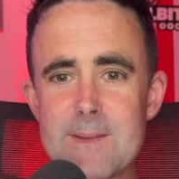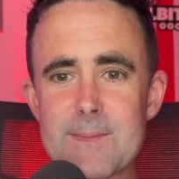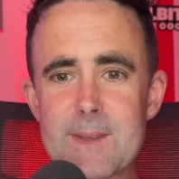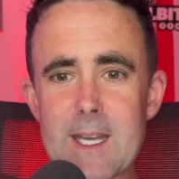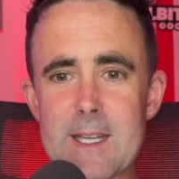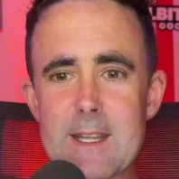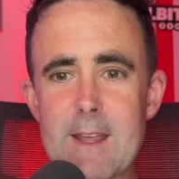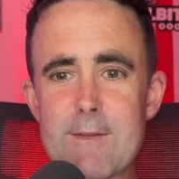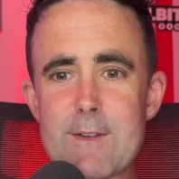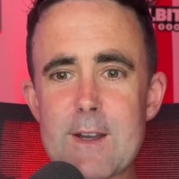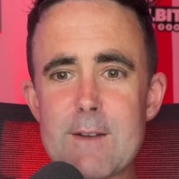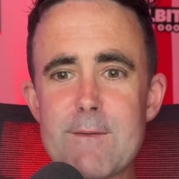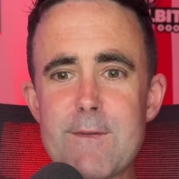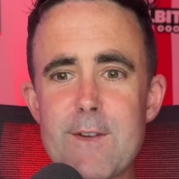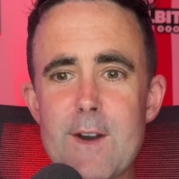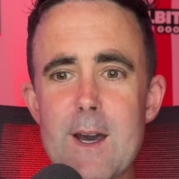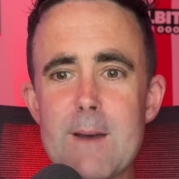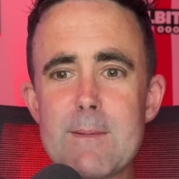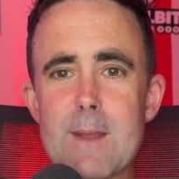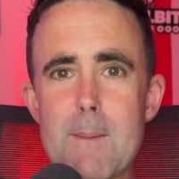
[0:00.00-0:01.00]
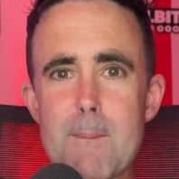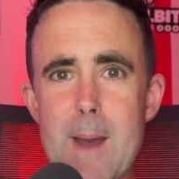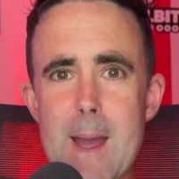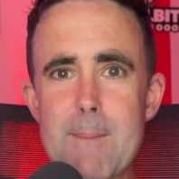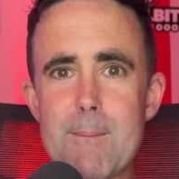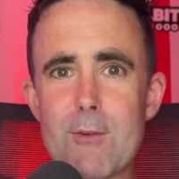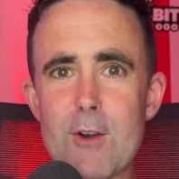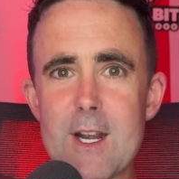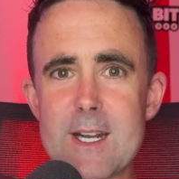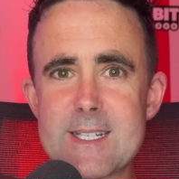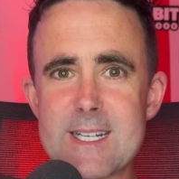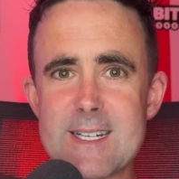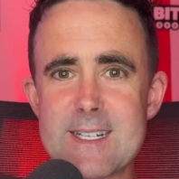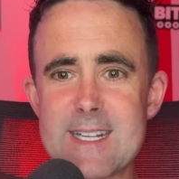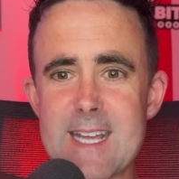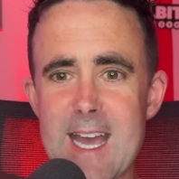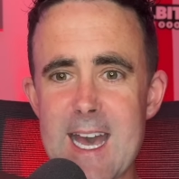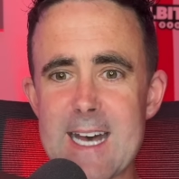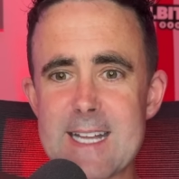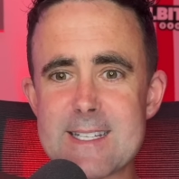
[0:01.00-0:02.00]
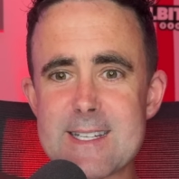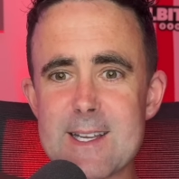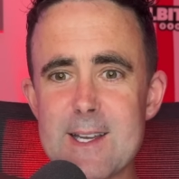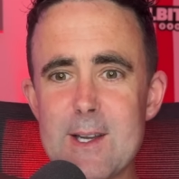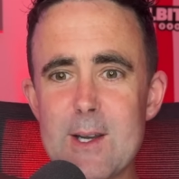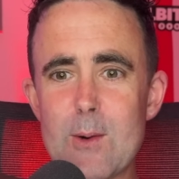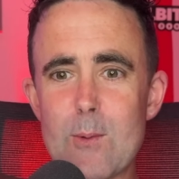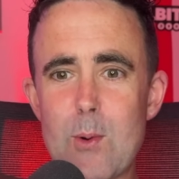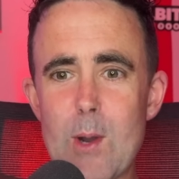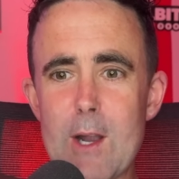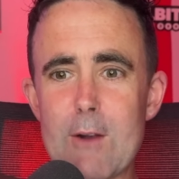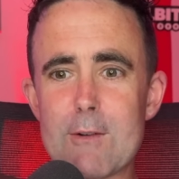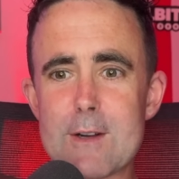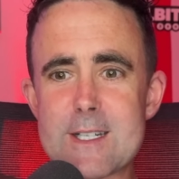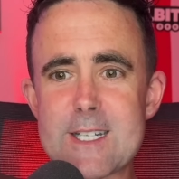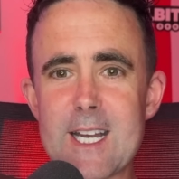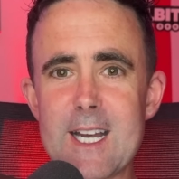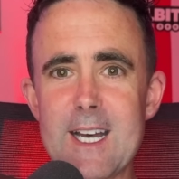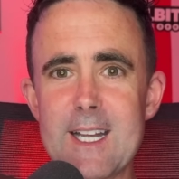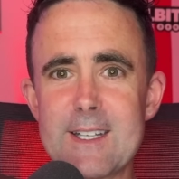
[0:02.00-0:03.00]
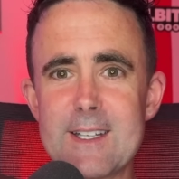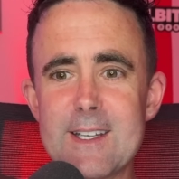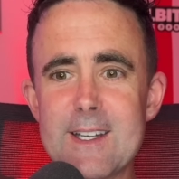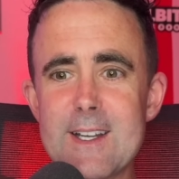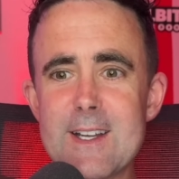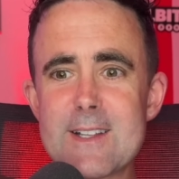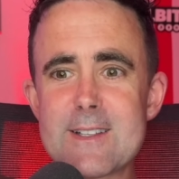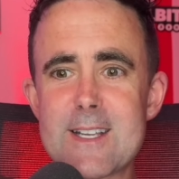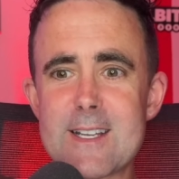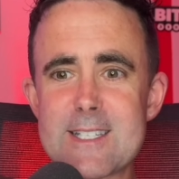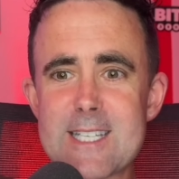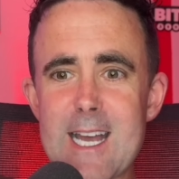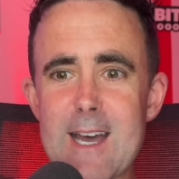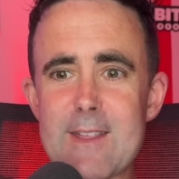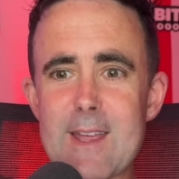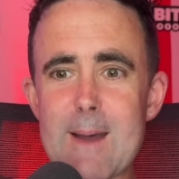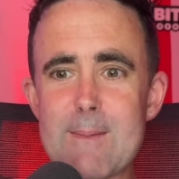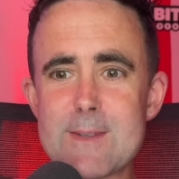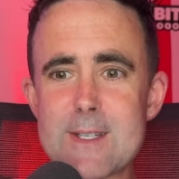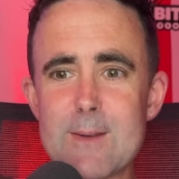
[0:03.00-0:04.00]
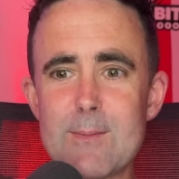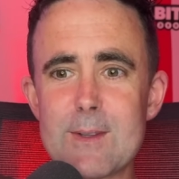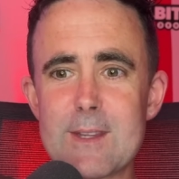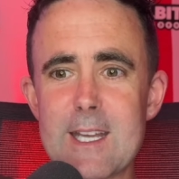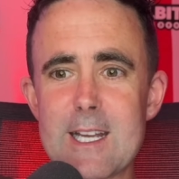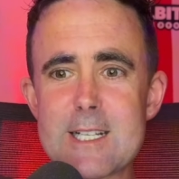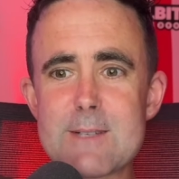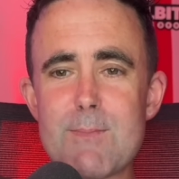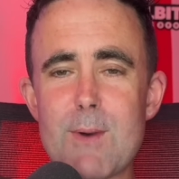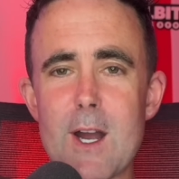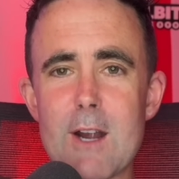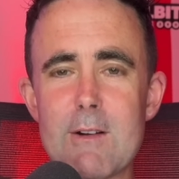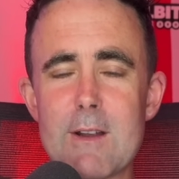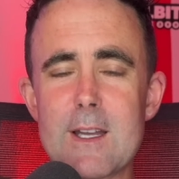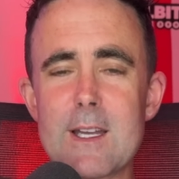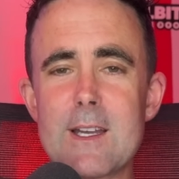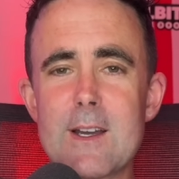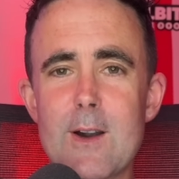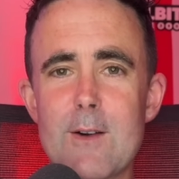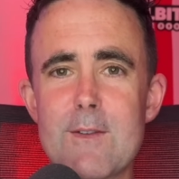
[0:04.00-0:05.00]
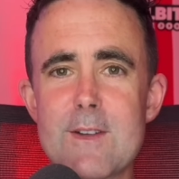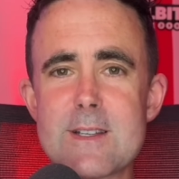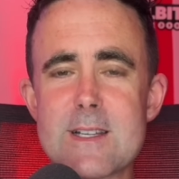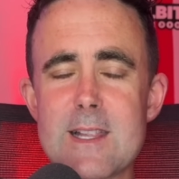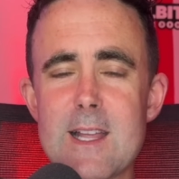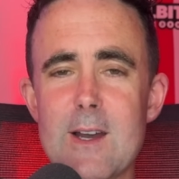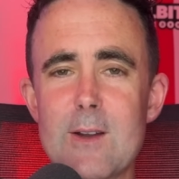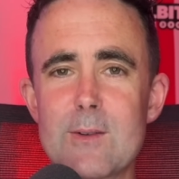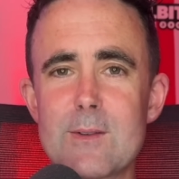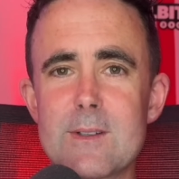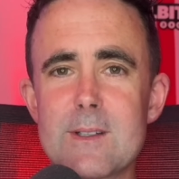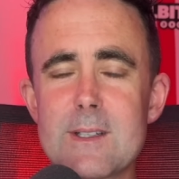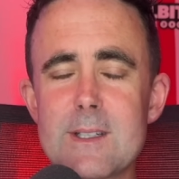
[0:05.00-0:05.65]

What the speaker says: and they've confirmed that Ben Brereton Diaz will return to Southampton with the expiry of his loan.